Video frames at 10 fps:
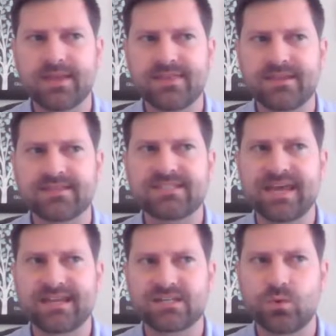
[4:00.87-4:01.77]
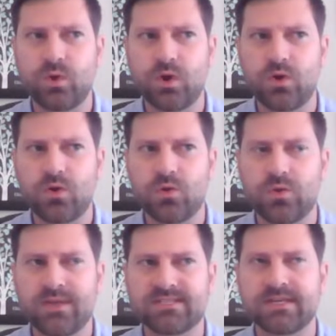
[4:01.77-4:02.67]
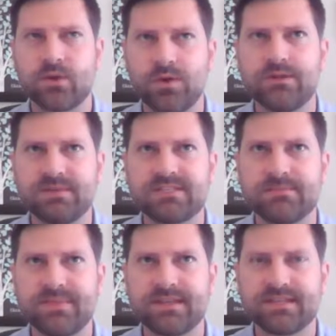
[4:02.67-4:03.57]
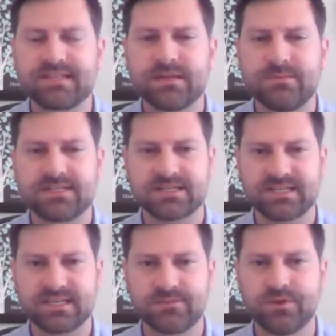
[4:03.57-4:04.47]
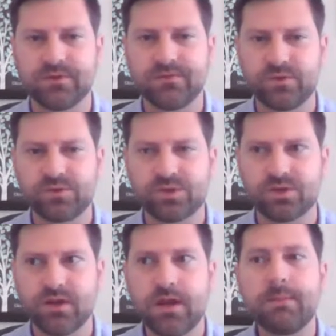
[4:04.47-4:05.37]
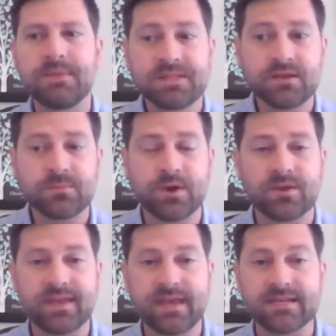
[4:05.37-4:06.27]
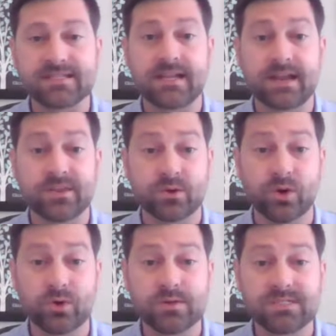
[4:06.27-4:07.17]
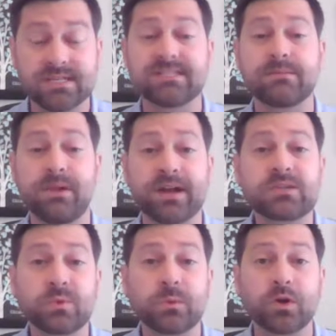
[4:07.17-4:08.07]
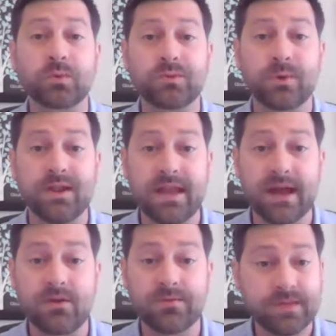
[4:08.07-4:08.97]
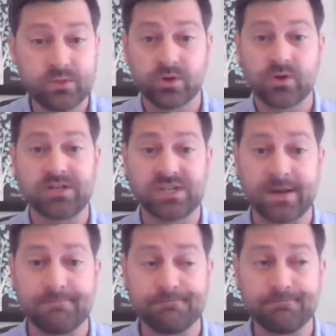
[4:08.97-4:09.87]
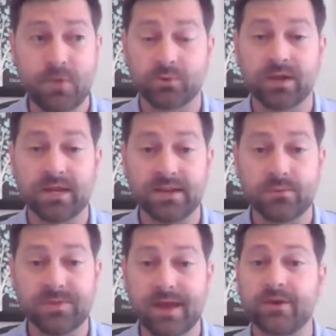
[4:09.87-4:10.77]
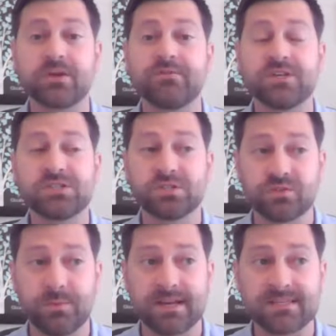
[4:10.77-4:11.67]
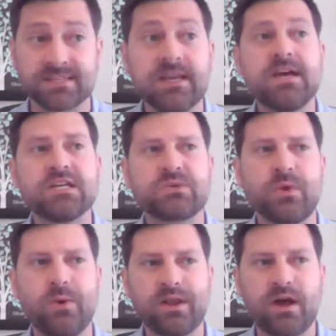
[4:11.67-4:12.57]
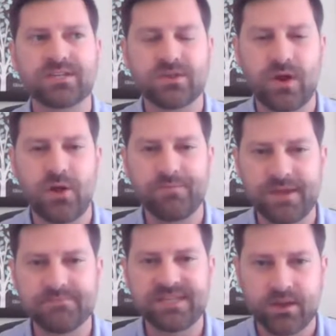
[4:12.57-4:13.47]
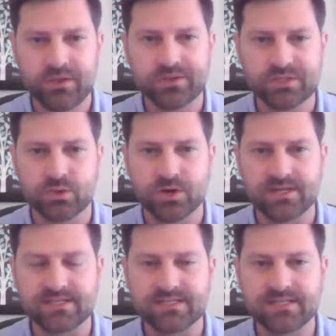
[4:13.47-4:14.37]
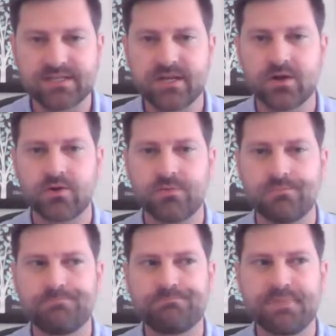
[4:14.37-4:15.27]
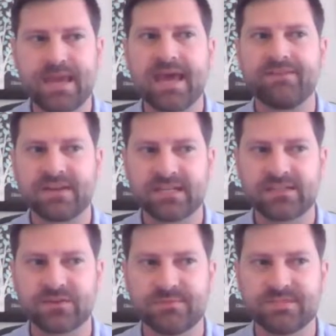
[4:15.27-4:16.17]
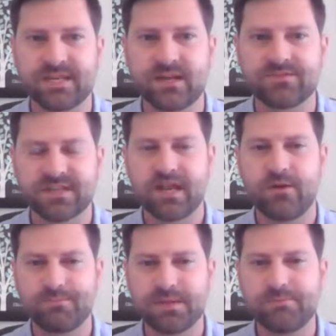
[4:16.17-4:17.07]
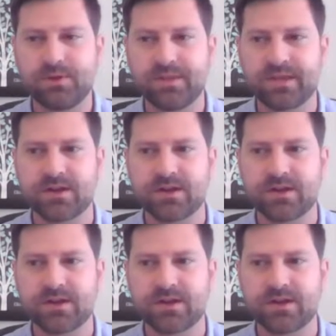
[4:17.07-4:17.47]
I think the status quo isn't going to be something that's going to be successful into the future. But the other part of that is a lot of the growers and suppliers we work with right now, they do a great job already without interventions from us. So we want to also help them tell those stories, be advocates for themselves and help people